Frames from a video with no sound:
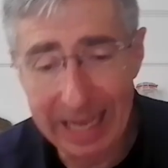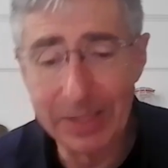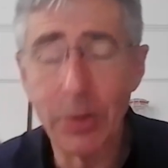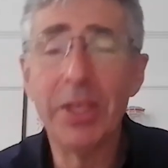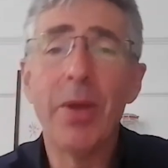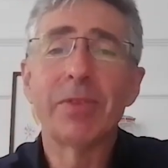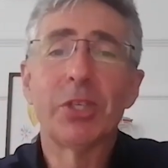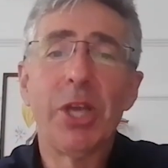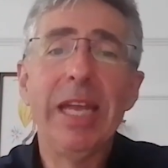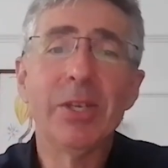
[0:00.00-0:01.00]
So I think you have to
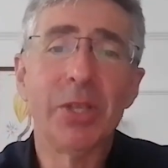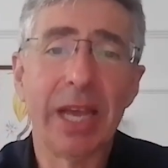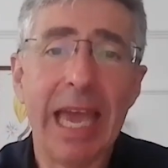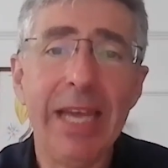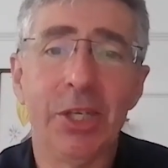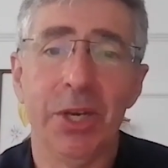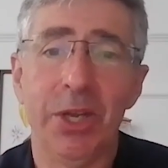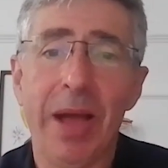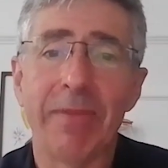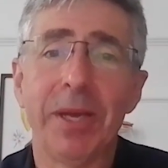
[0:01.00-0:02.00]
change the occasion.
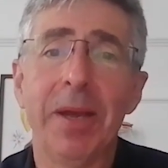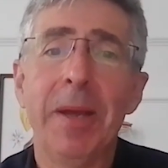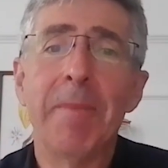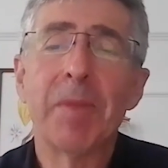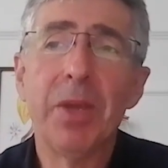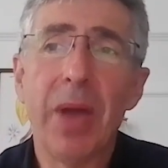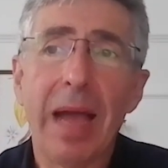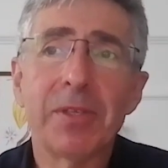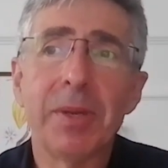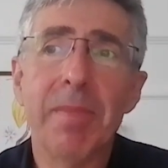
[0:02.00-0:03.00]
You have
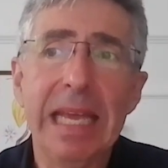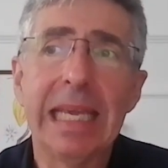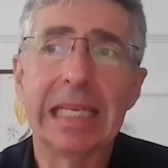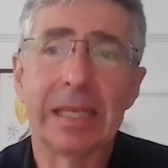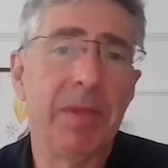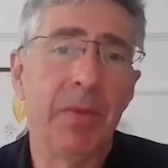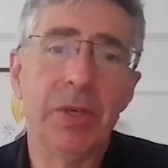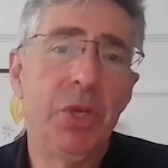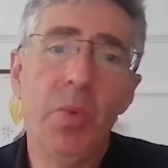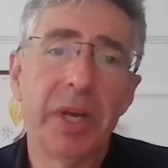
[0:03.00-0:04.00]
to make it something
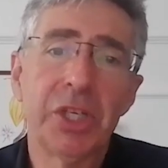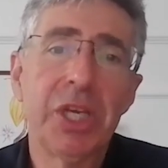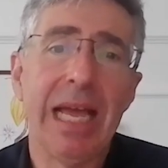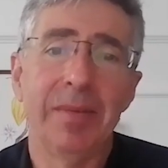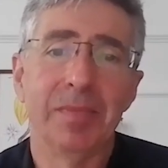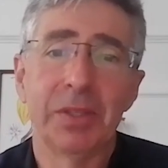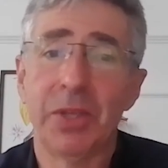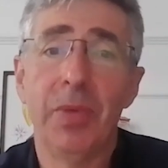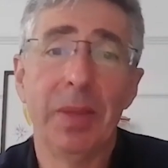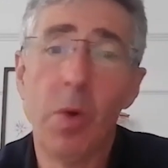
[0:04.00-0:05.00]
which you want to share.
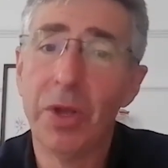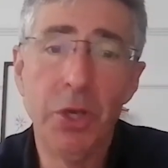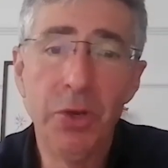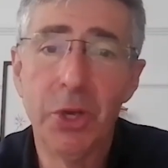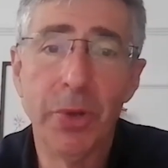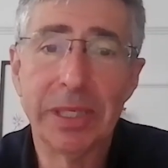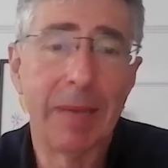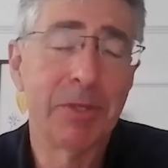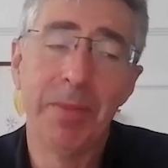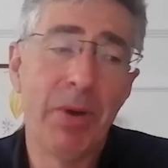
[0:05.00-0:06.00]
So what you do is
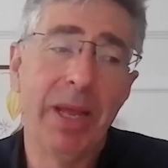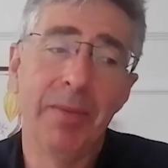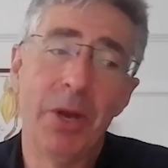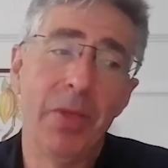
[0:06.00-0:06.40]
absolutely brilliant.